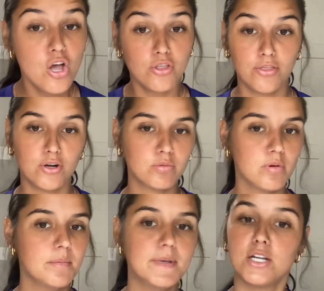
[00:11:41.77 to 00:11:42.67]
The third one
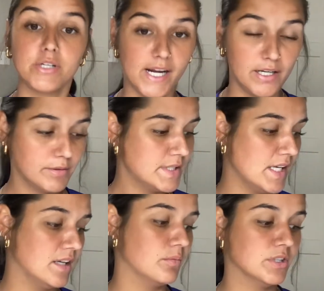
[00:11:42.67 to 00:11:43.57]
would be create a
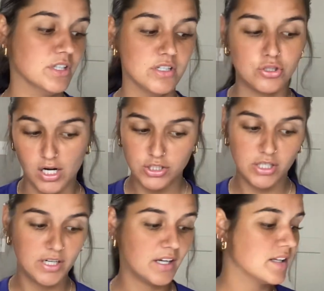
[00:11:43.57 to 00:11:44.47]
routine, which is structure
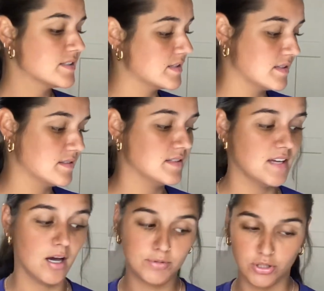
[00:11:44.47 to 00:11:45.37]
and consistency
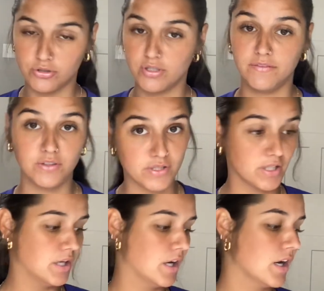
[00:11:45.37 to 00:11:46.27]
help children feel
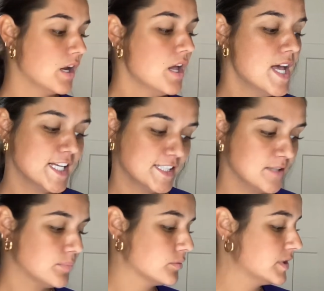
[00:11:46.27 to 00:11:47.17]
secure.
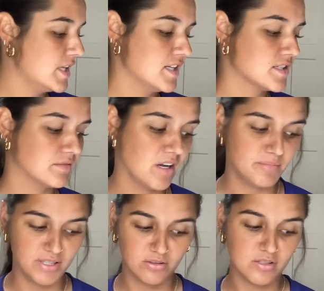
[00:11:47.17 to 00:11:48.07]
Simple routines around
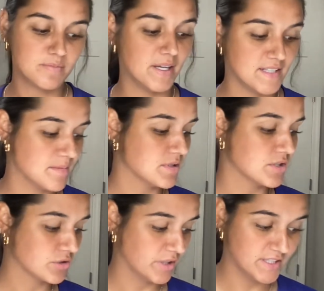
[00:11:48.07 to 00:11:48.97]
meals, bedtimes, or
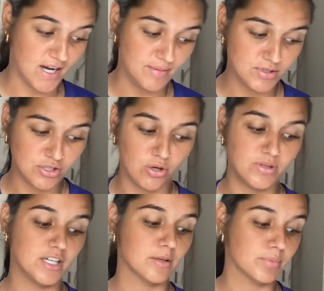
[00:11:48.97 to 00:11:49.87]
screen times show
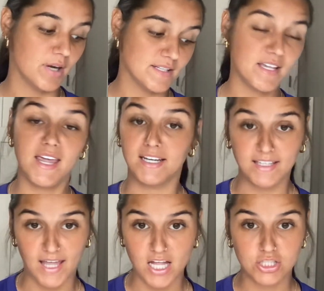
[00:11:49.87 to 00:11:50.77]
that you're present and
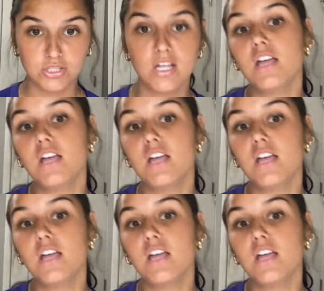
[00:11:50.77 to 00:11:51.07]
engaged.